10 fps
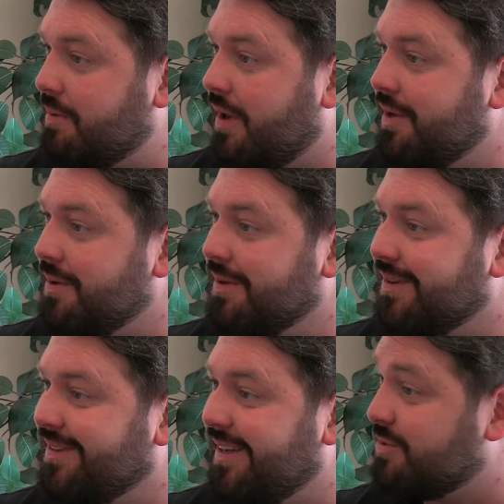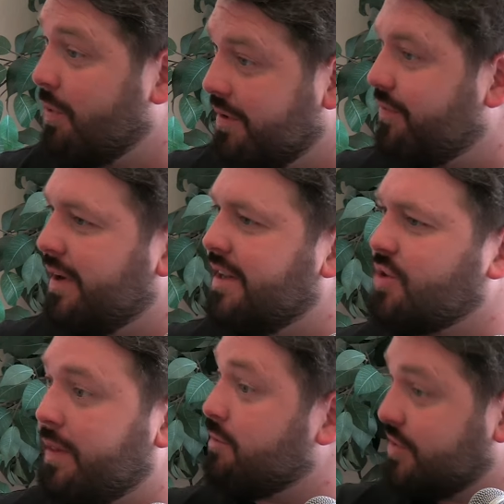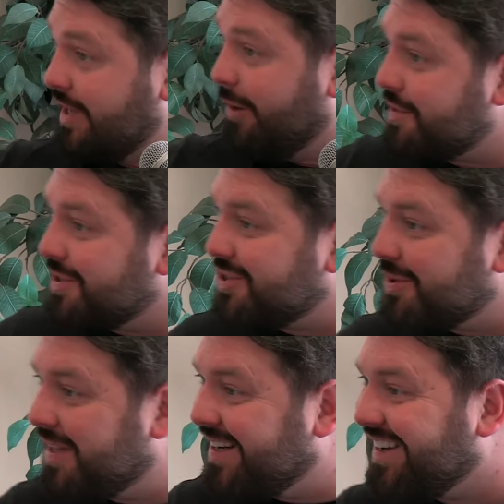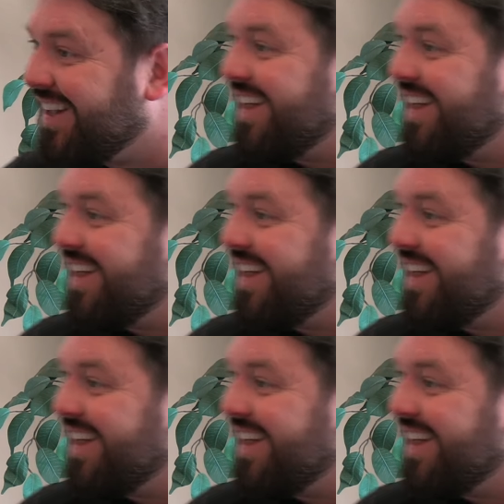people like you, and it's wonderful. And it, so there is a selfishness to it,